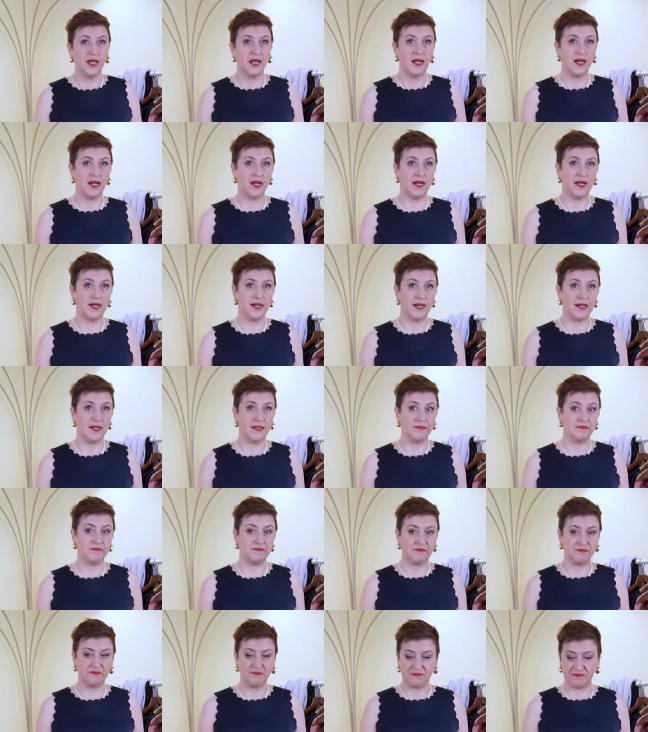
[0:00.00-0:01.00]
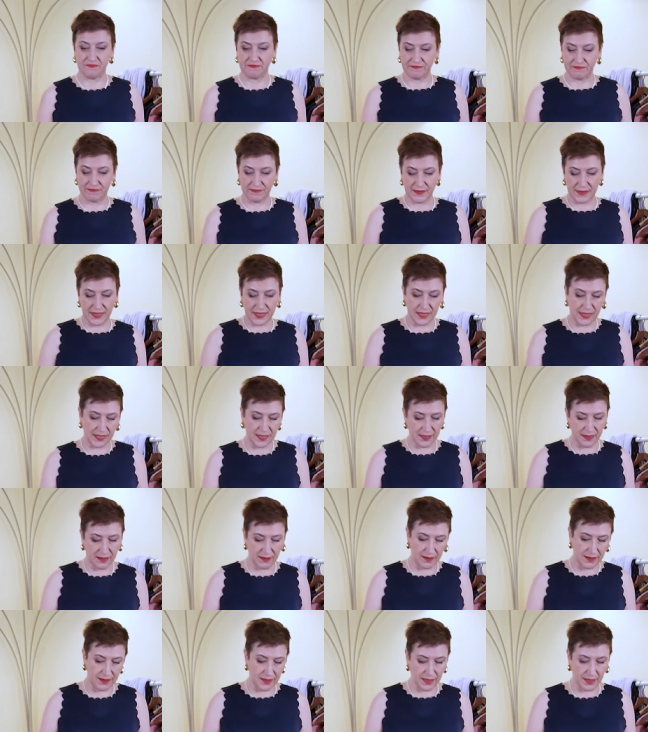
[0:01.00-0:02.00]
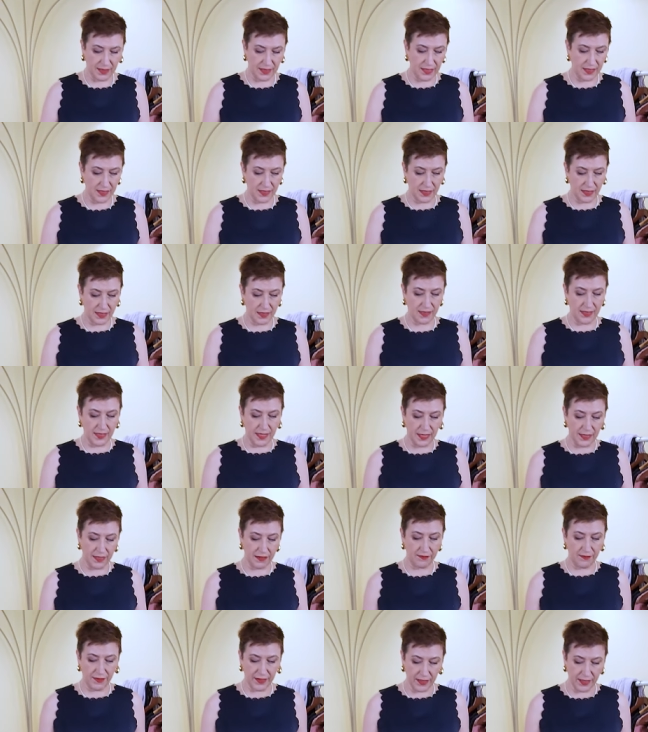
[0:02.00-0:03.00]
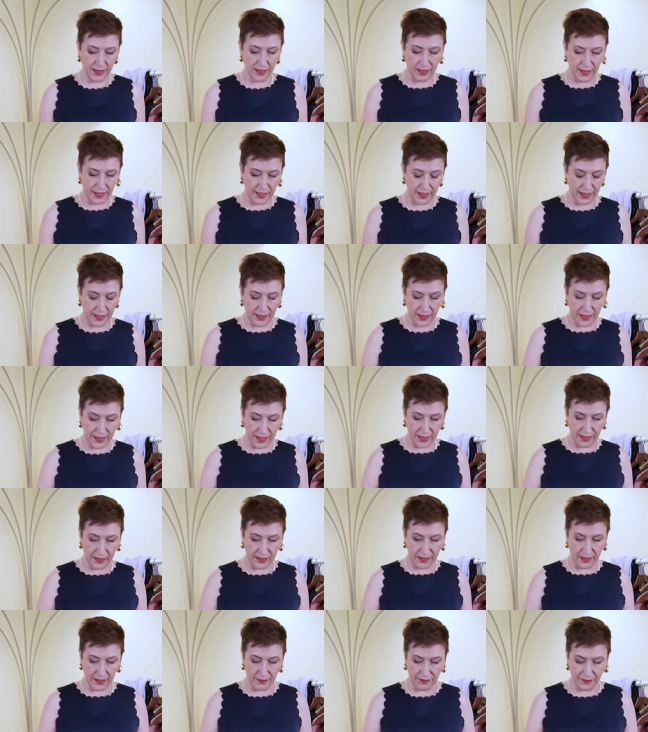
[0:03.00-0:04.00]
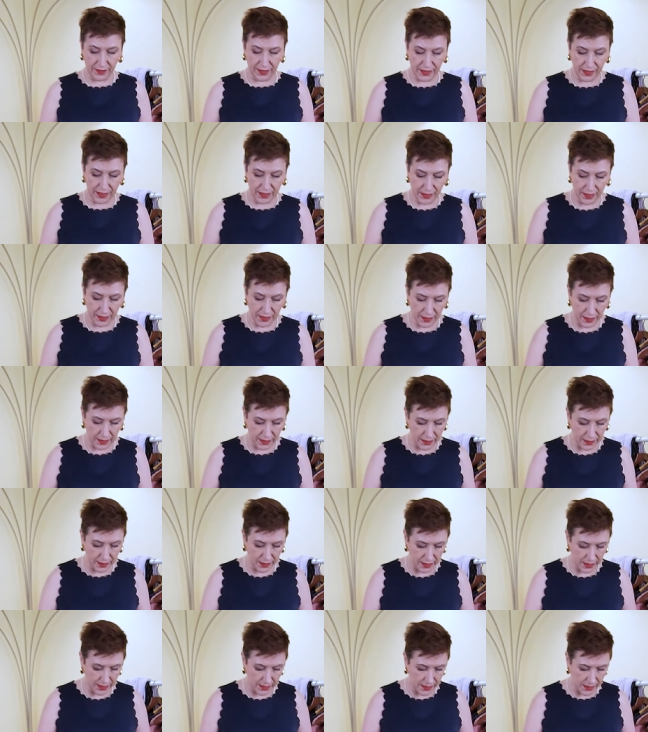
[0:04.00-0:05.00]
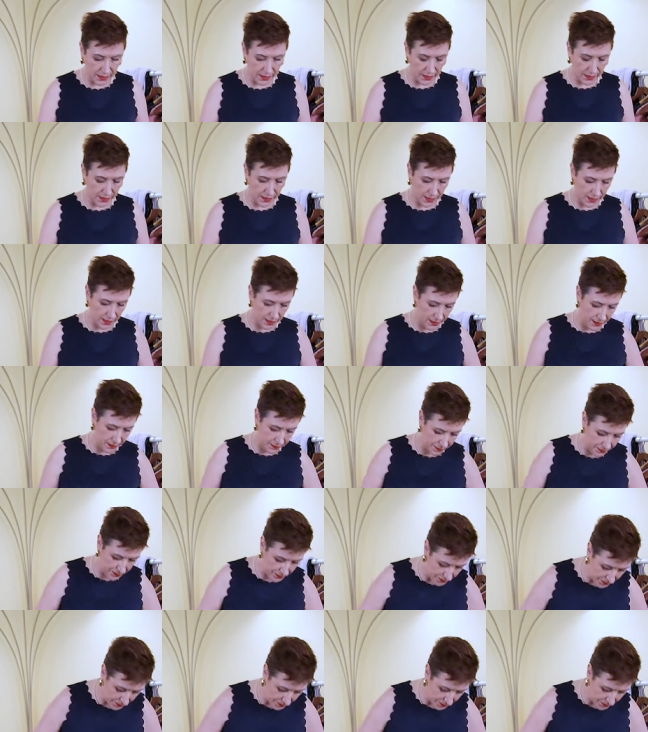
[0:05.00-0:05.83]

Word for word: um, it's they are very light again. They're very it's it's um